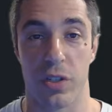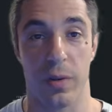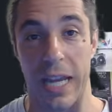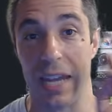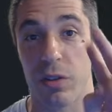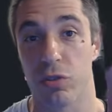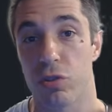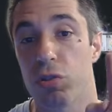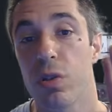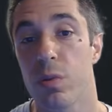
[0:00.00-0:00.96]
Again, those are
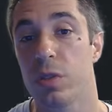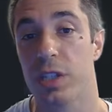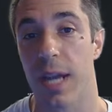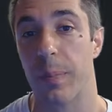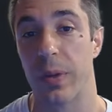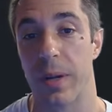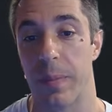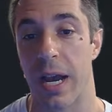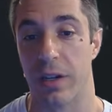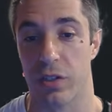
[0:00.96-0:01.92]
two separate
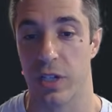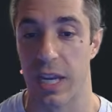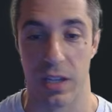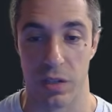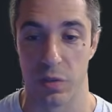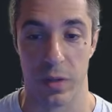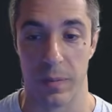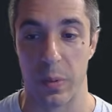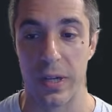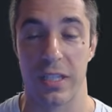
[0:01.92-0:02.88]
miners. You can't use
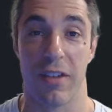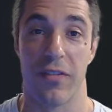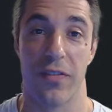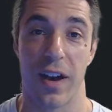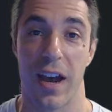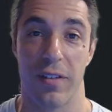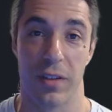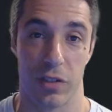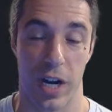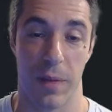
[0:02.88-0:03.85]
1.75
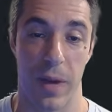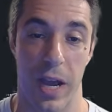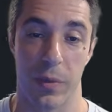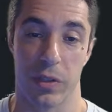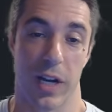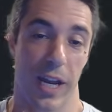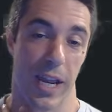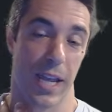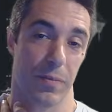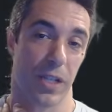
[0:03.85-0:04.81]
and try and mine with your
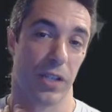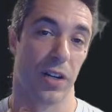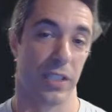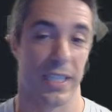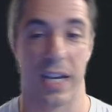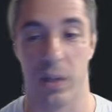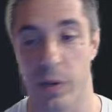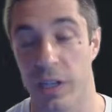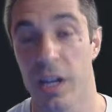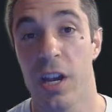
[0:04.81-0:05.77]
AMD card. It's not going to
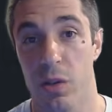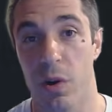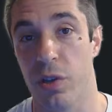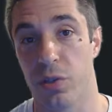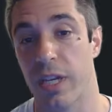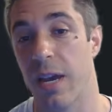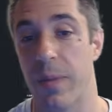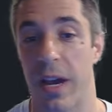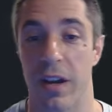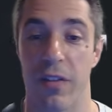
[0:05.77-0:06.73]
work. You also can't
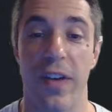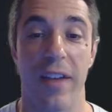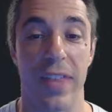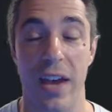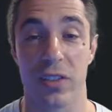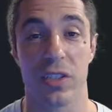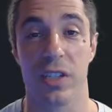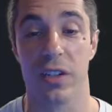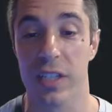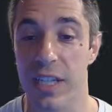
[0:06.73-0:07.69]
mine on 5000
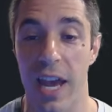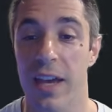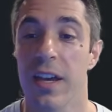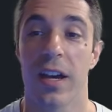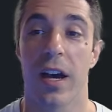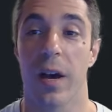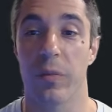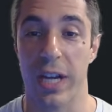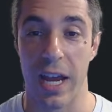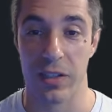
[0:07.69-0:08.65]
series yet.
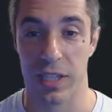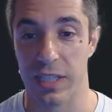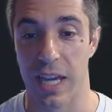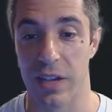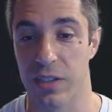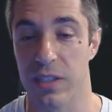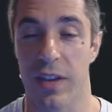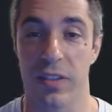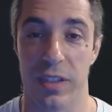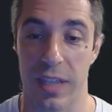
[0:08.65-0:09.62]
Right now, 6000,
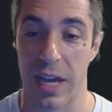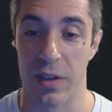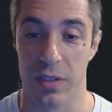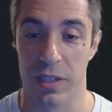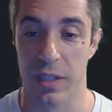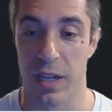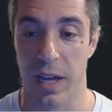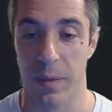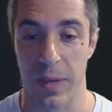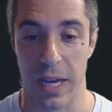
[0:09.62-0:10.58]
7000,
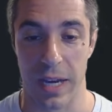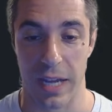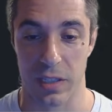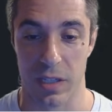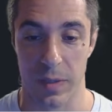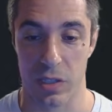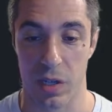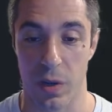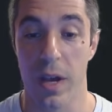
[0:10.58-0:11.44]
and 9's coming. So